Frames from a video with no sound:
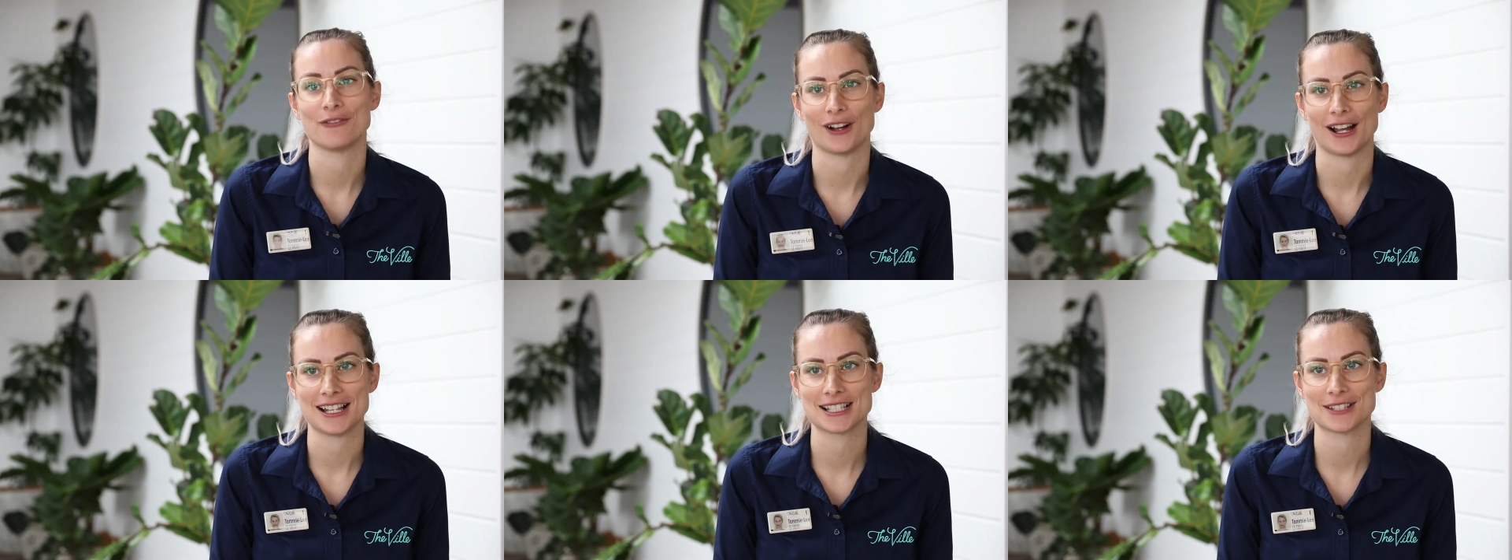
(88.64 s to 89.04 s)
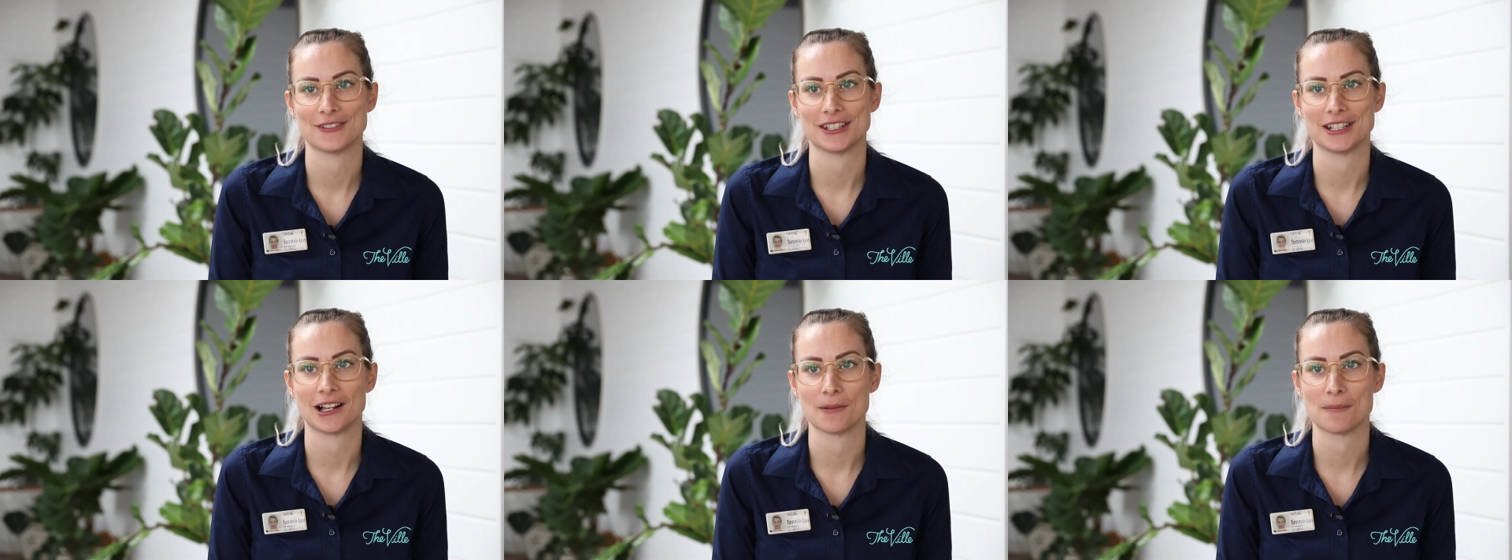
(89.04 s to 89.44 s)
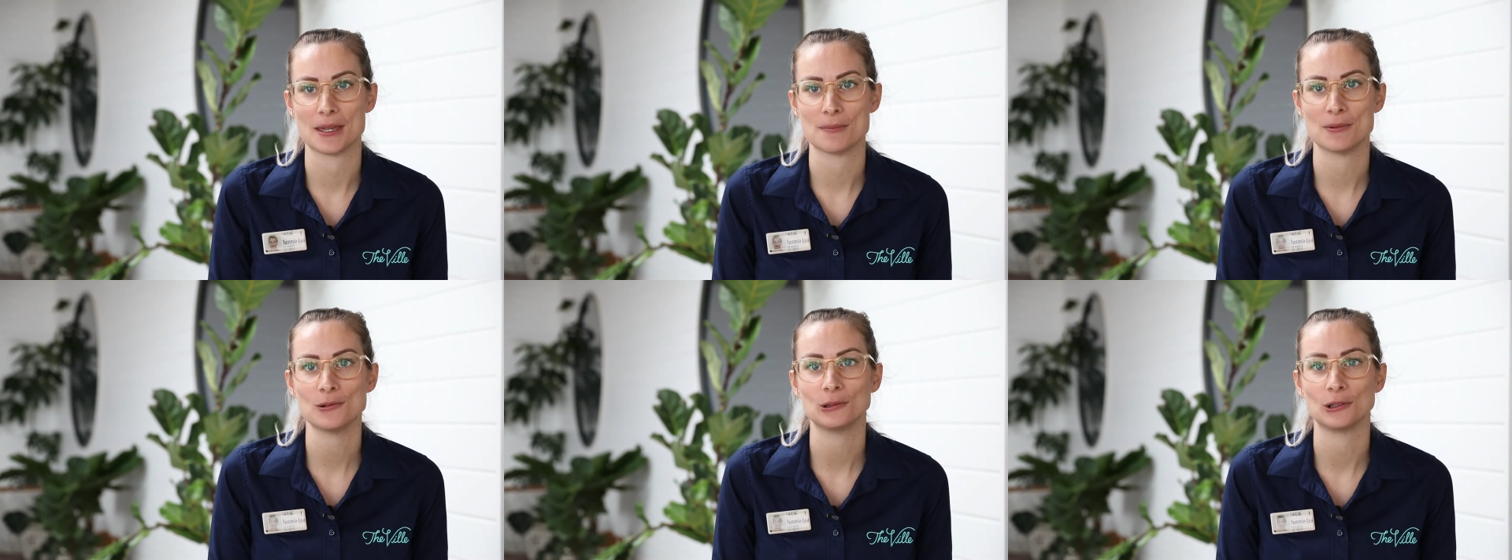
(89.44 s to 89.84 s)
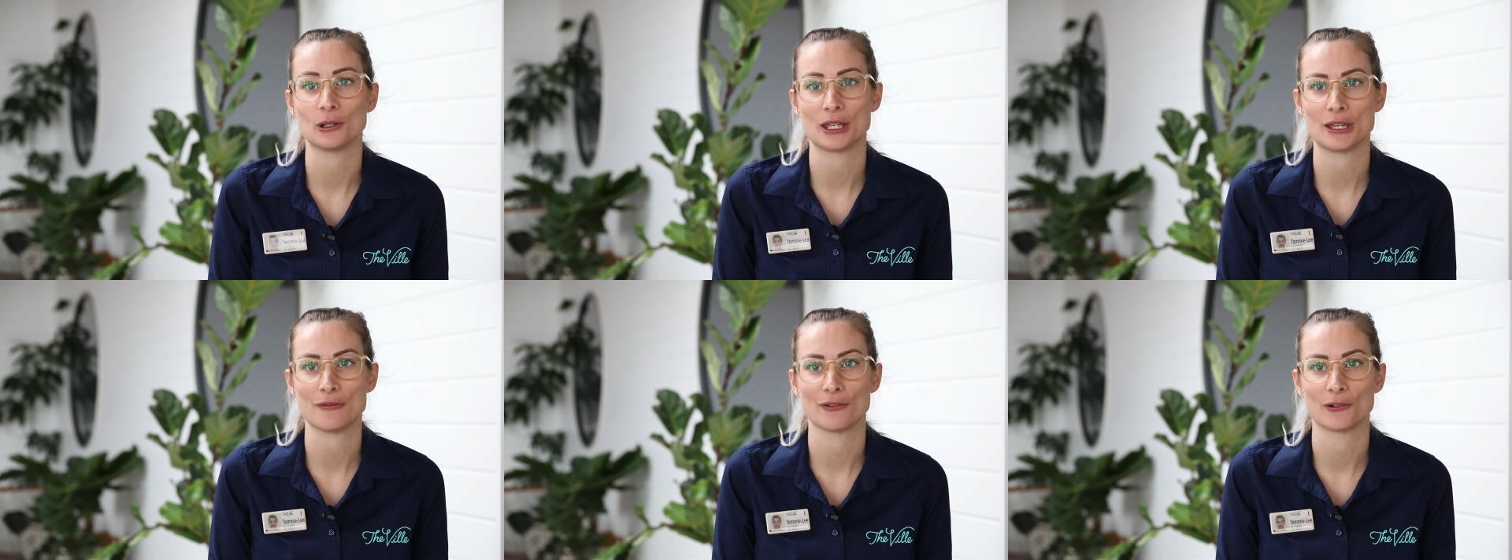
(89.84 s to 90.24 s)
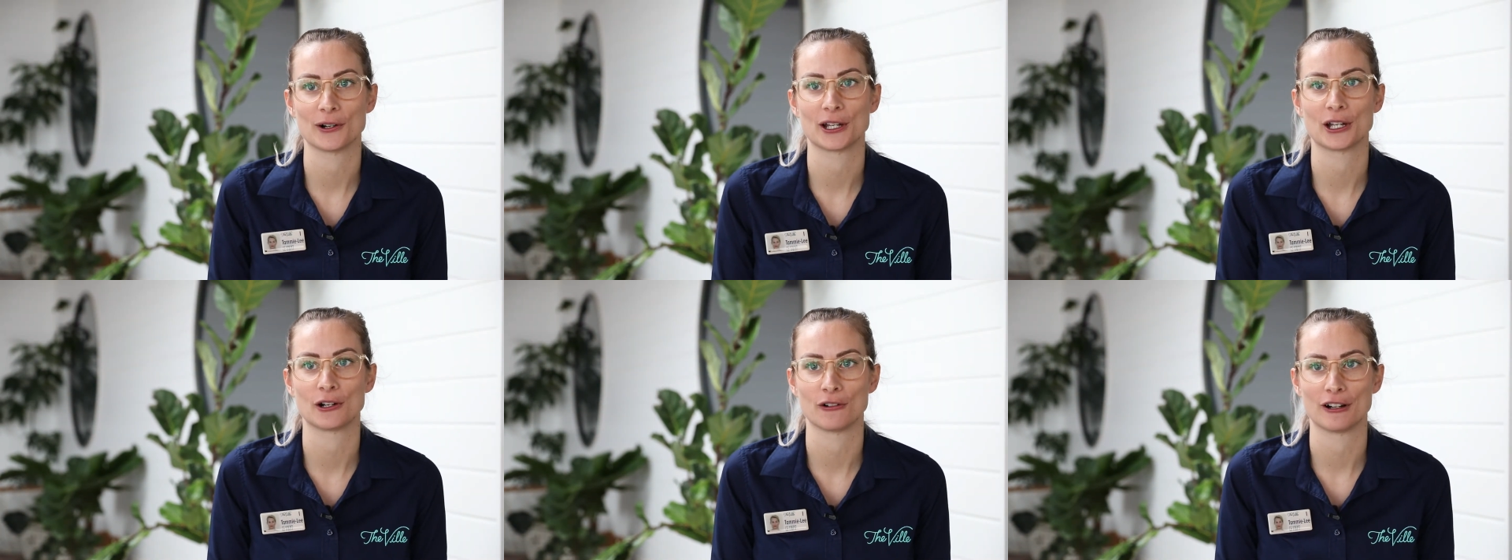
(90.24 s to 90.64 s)
advice for young people looking
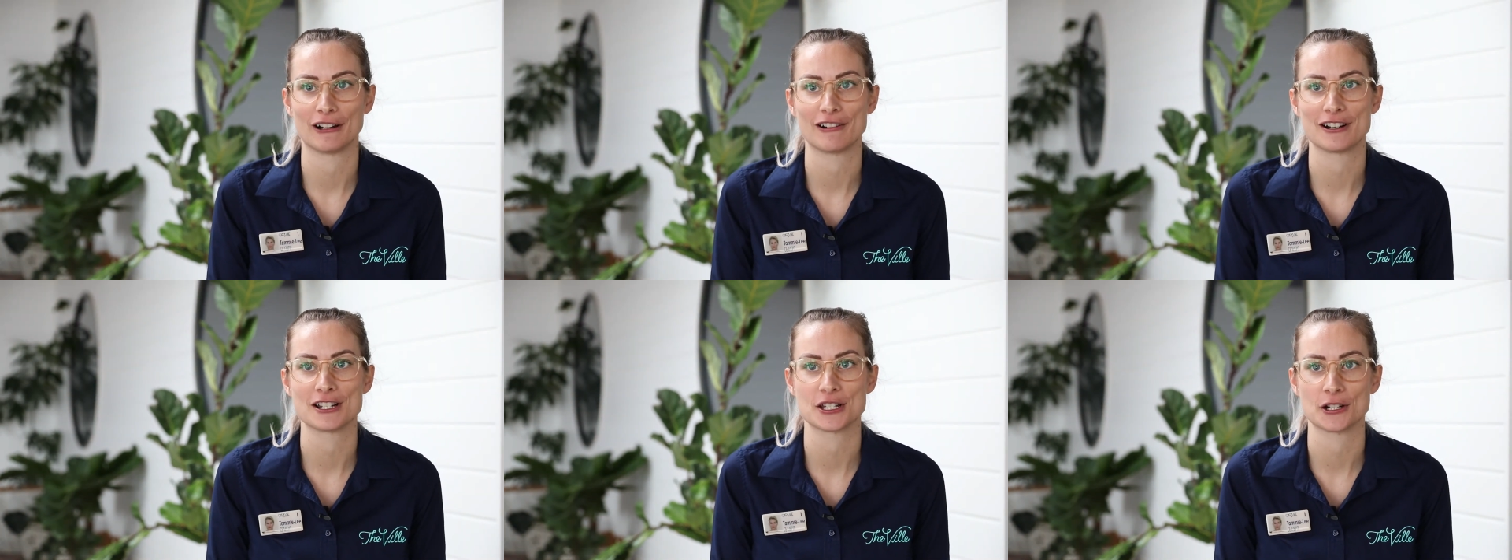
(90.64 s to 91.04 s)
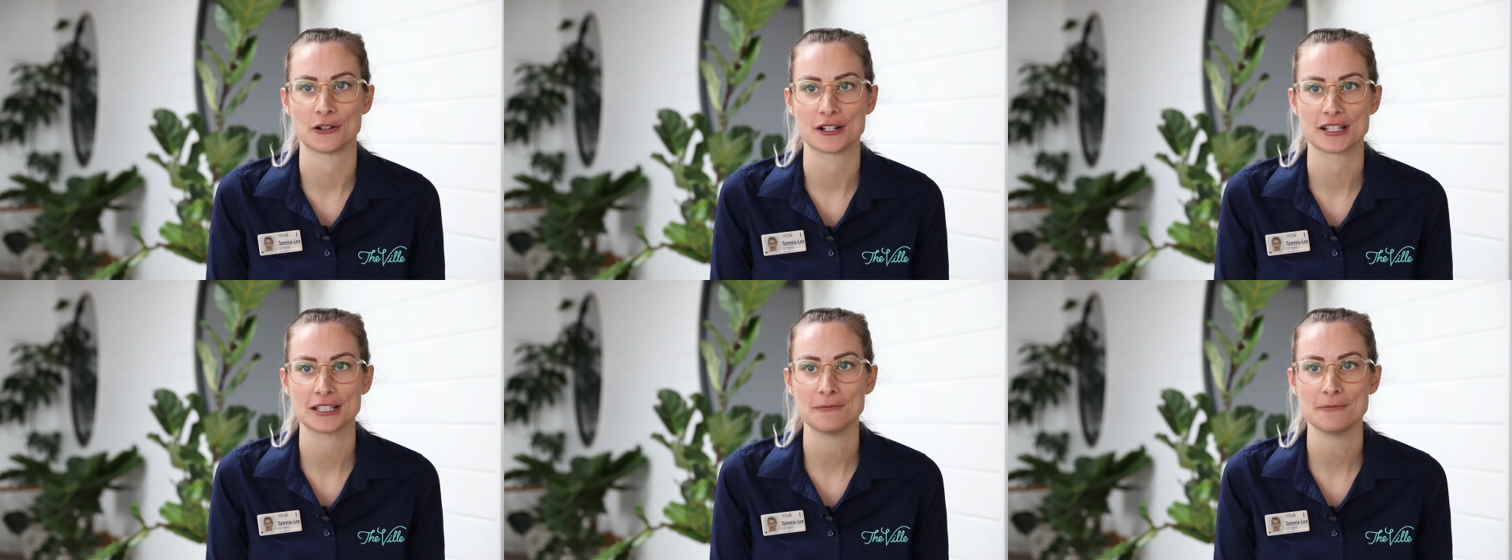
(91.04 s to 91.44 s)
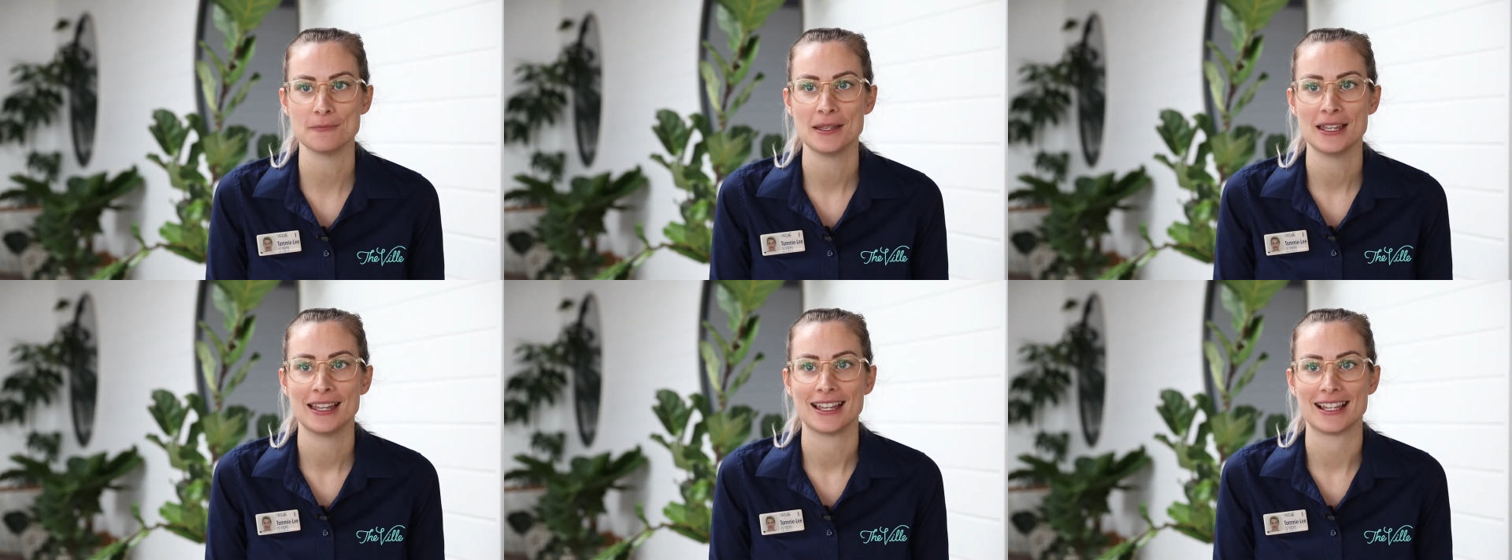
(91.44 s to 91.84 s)
for a career in tourism